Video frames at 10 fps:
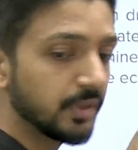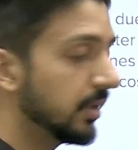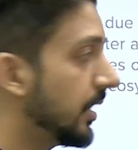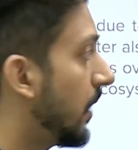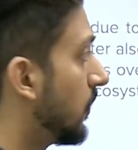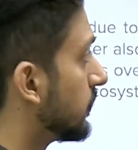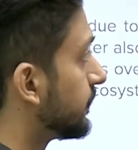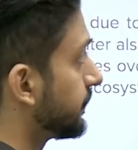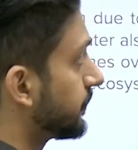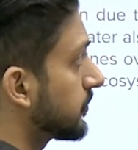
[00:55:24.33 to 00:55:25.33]
Now
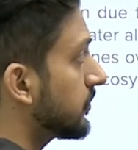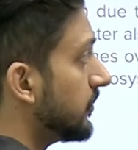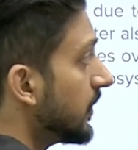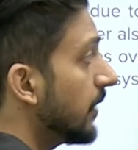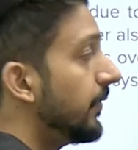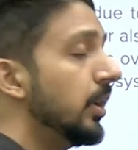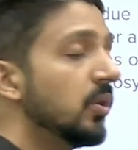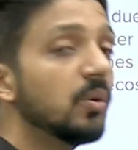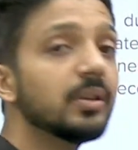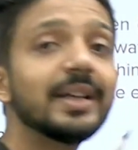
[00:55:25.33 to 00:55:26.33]
we
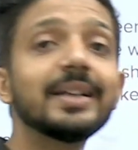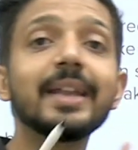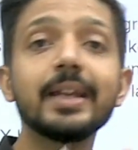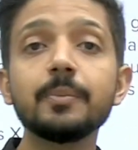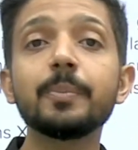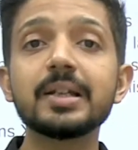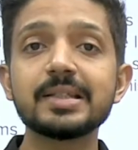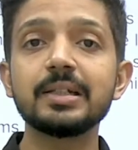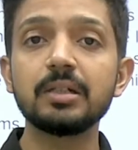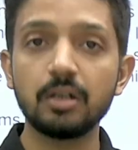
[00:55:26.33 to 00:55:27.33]
know that
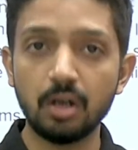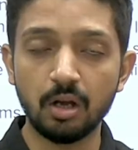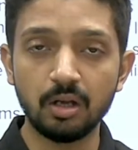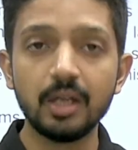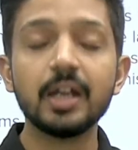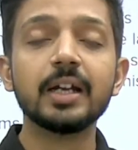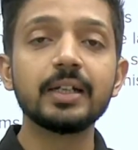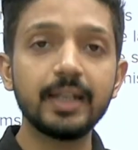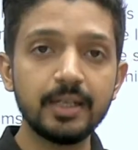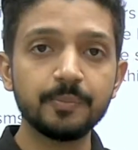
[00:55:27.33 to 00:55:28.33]
10% law.
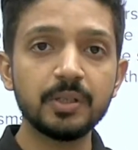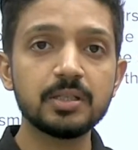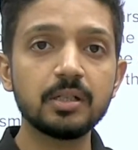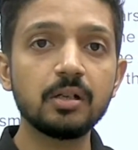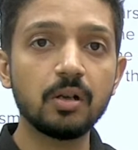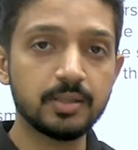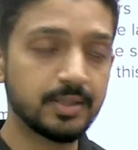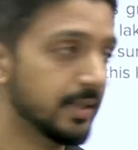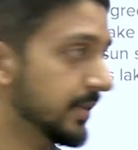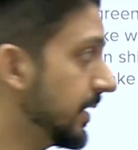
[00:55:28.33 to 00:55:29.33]
10% law
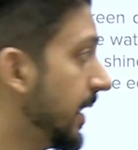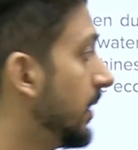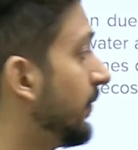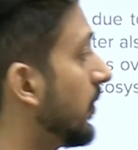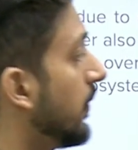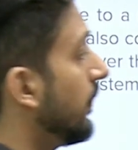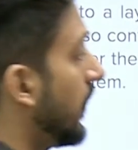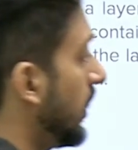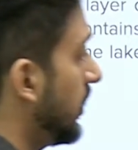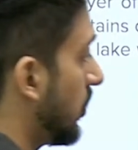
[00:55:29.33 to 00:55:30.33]
says that from
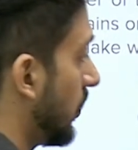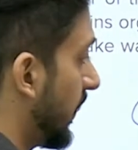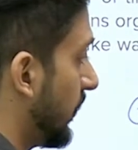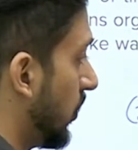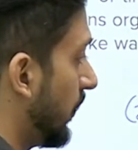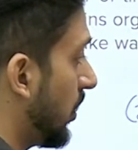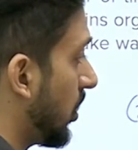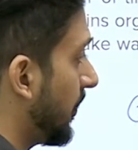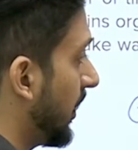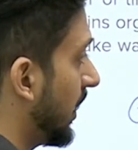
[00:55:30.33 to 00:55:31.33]
lower
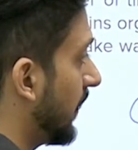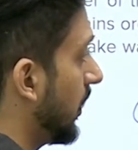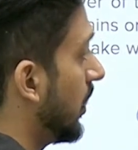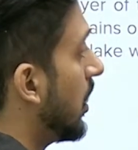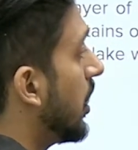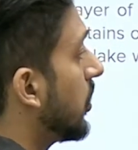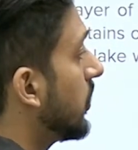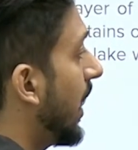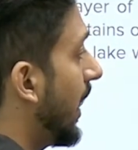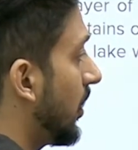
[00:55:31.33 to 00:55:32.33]
tropic level to
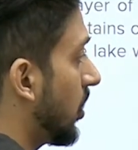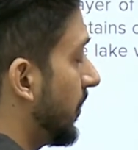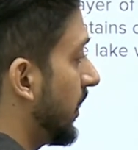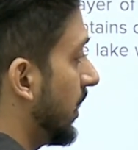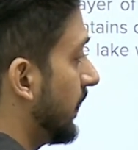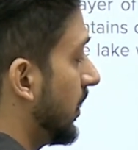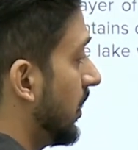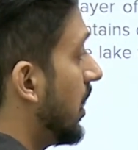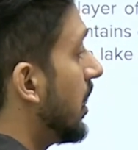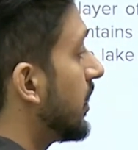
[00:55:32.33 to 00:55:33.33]
the higher tropic level,
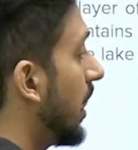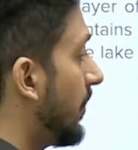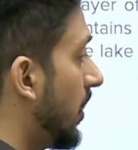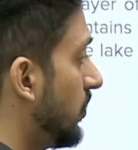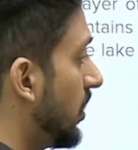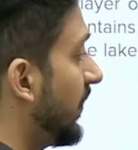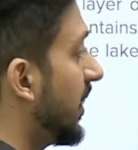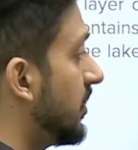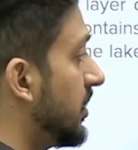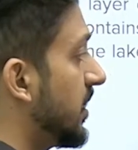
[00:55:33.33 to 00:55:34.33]
the amount of
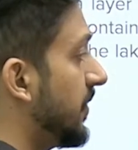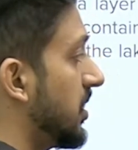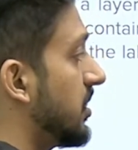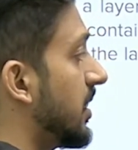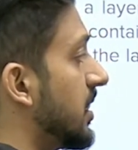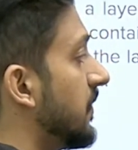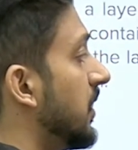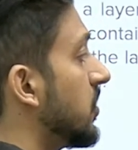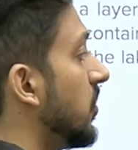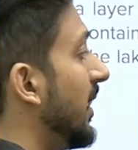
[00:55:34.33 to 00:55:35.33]
energy which is transferred
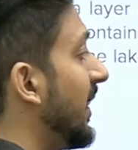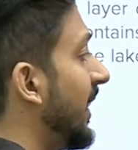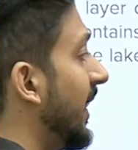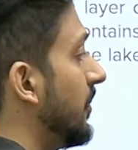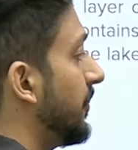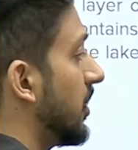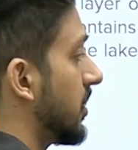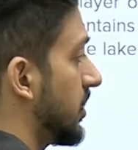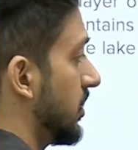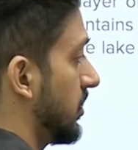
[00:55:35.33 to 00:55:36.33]
is only
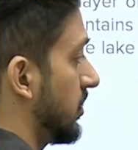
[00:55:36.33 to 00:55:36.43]
10%.